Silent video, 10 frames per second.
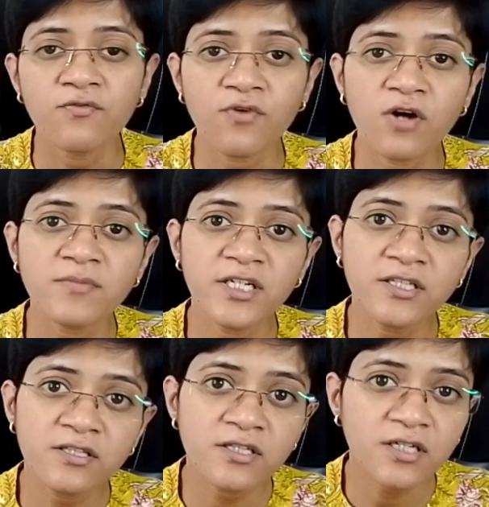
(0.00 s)
form
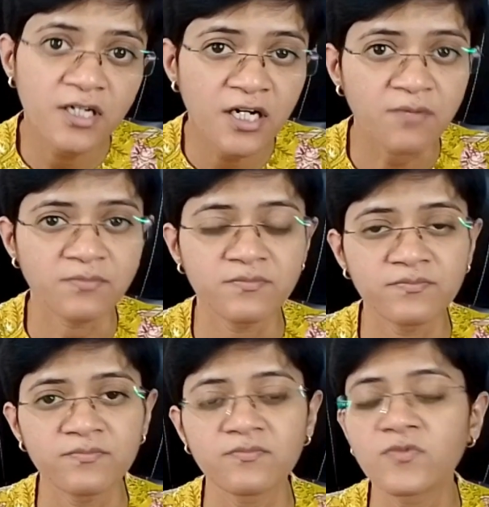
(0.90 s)
in the gum,
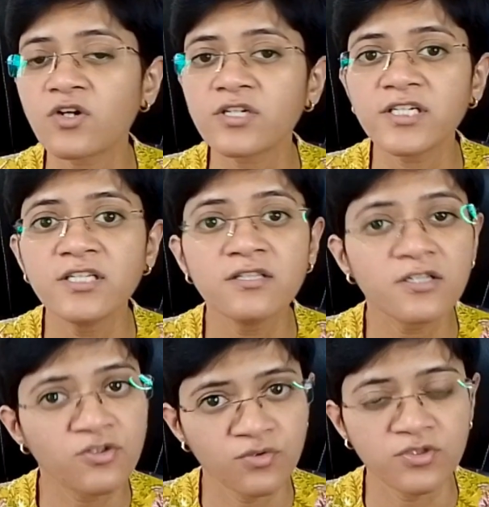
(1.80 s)
not in the
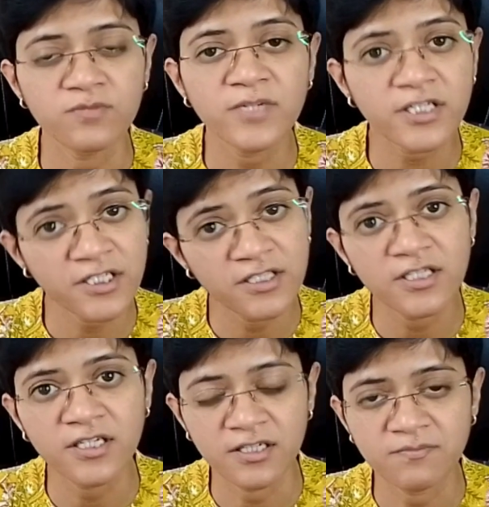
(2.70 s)
tooth, but in
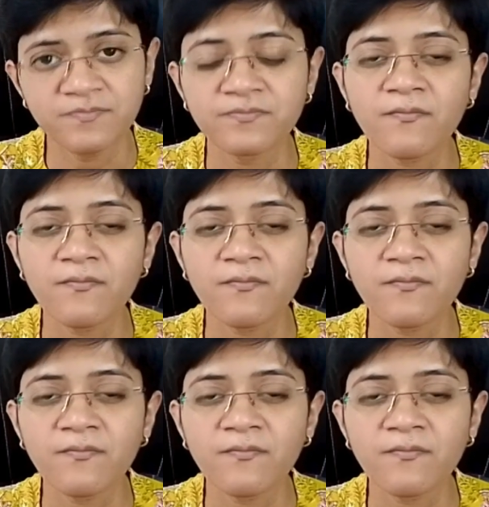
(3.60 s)
the gum.